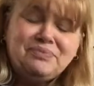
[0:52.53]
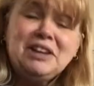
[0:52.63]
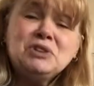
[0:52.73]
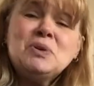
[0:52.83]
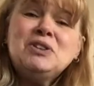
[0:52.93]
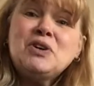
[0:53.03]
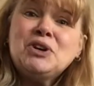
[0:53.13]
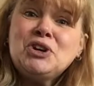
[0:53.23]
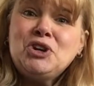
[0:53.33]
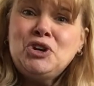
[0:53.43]
is we
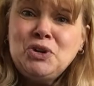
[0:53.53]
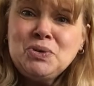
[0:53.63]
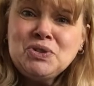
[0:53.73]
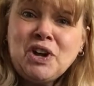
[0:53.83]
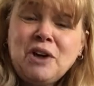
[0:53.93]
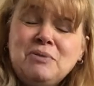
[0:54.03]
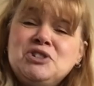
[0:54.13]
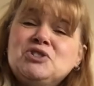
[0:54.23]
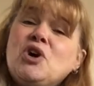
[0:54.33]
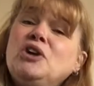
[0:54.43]
learned a new song which
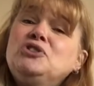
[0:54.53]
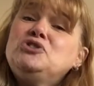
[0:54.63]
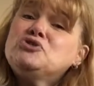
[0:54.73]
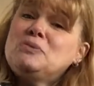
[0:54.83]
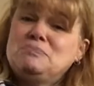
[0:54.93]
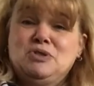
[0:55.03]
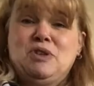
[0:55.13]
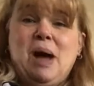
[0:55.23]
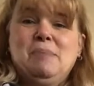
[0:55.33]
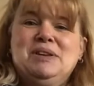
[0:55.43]
is called Drip
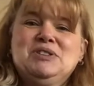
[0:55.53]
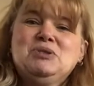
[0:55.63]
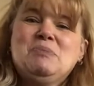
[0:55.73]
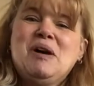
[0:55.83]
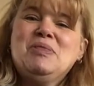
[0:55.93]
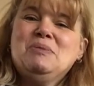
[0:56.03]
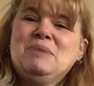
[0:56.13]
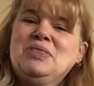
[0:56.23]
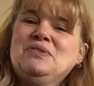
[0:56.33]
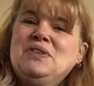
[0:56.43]
Drop and it's about the
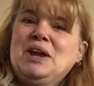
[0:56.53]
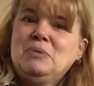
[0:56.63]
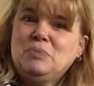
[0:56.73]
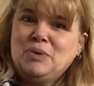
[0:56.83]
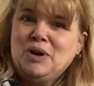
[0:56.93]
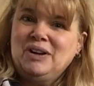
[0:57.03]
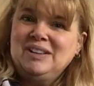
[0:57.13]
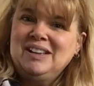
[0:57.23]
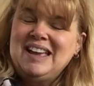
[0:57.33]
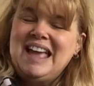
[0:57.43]
month of
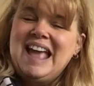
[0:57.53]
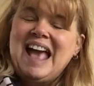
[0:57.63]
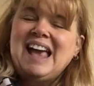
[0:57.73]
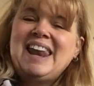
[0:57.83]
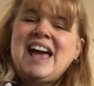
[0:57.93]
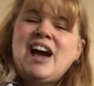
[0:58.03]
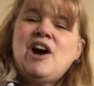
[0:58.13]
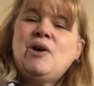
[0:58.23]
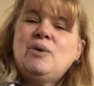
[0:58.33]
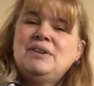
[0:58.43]
April and
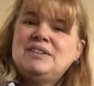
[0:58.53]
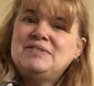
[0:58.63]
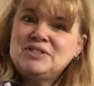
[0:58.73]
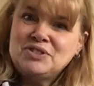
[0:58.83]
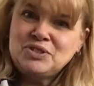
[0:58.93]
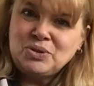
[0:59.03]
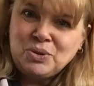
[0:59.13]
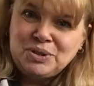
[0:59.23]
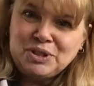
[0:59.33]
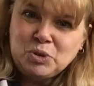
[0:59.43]
how this is an
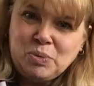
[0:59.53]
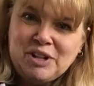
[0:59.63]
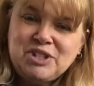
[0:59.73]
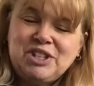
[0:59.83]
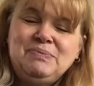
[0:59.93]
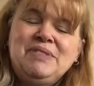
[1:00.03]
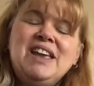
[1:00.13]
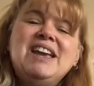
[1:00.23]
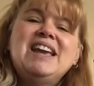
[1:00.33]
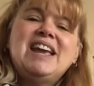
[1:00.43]
old expression.
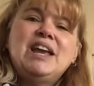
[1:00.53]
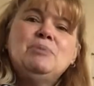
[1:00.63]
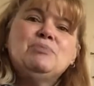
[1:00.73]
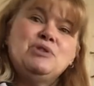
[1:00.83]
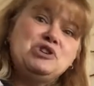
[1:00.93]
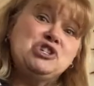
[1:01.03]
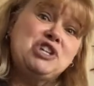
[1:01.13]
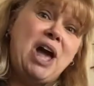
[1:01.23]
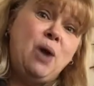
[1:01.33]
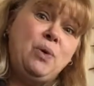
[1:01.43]
April
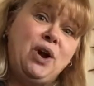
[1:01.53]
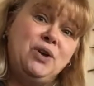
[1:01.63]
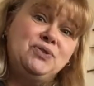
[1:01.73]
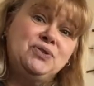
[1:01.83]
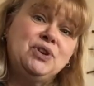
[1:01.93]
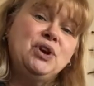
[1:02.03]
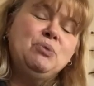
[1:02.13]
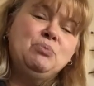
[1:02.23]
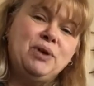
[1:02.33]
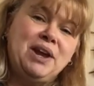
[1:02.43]
showers
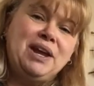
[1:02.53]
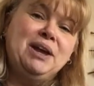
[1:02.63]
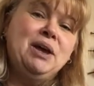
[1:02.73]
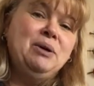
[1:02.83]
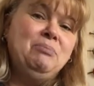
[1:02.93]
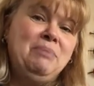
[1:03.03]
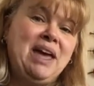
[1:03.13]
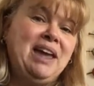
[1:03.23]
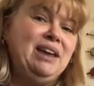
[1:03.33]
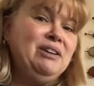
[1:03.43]
bring
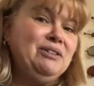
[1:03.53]
May